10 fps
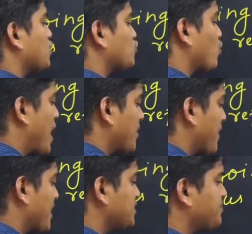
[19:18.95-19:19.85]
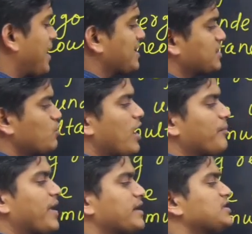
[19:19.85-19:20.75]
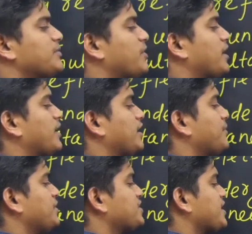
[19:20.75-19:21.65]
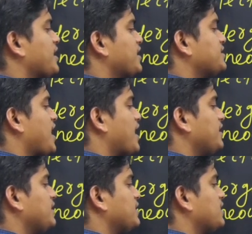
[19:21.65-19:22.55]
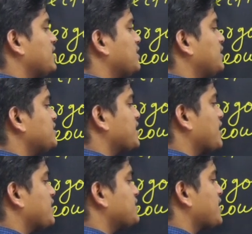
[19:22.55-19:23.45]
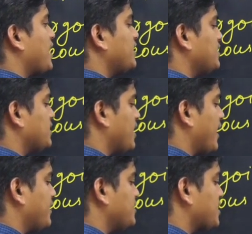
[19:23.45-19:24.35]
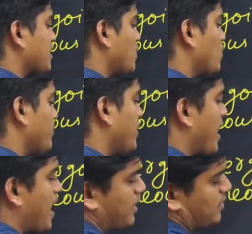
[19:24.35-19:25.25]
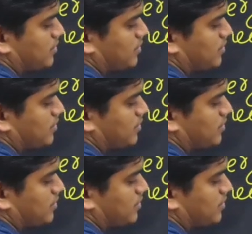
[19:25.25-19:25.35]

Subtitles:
So one part is passing, one part is reflecting. If this angle is I, this angle is I, and this angle will be R.